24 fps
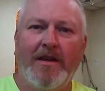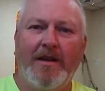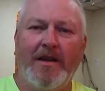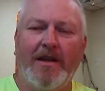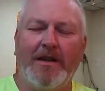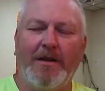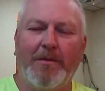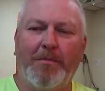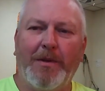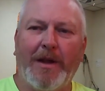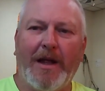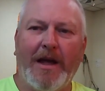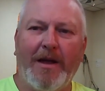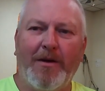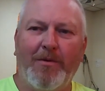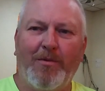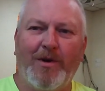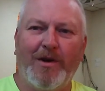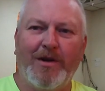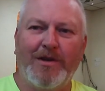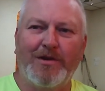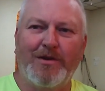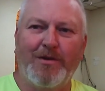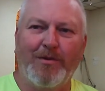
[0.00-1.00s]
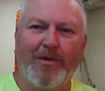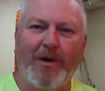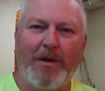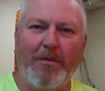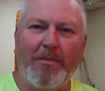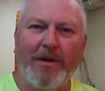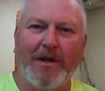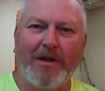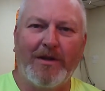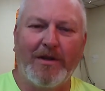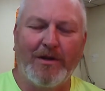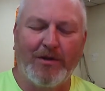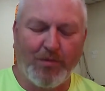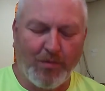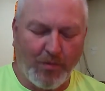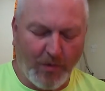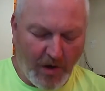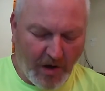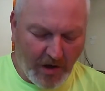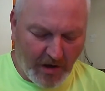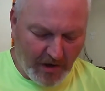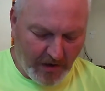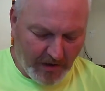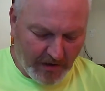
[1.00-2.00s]
and the plan was to rebuild this
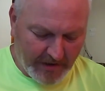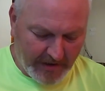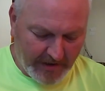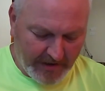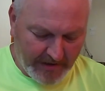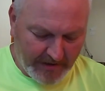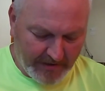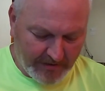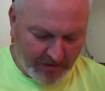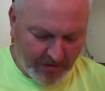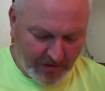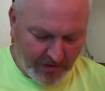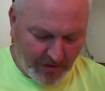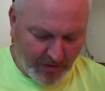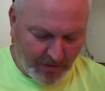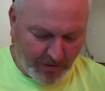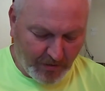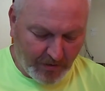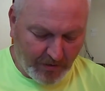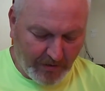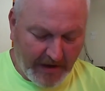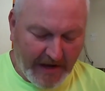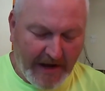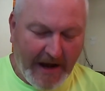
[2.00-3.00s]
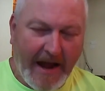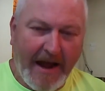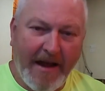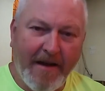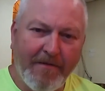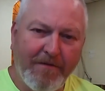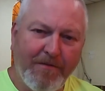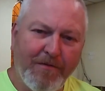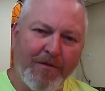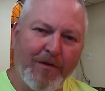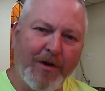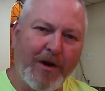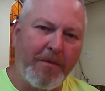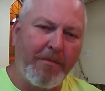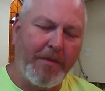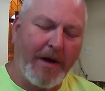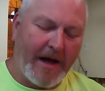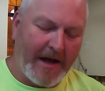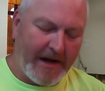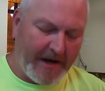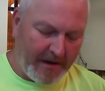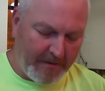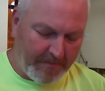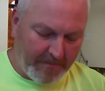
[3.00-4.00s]
wall and so
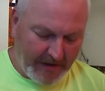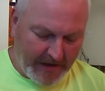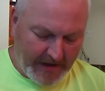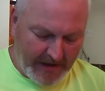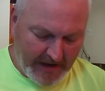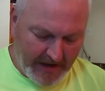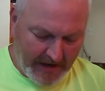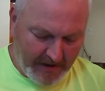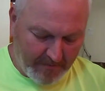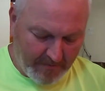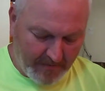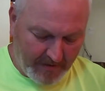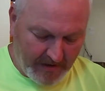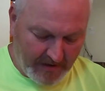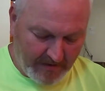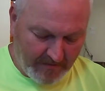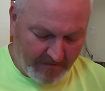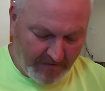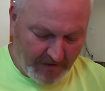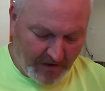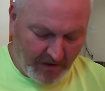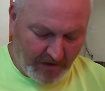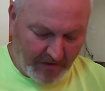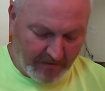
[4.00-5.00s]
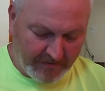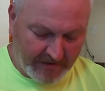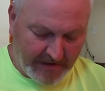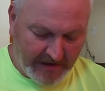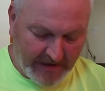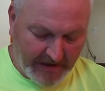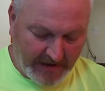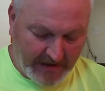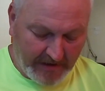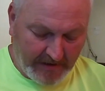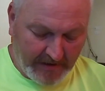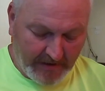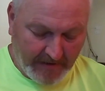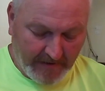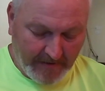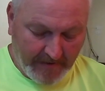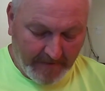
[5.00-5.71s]
everybody became involved in it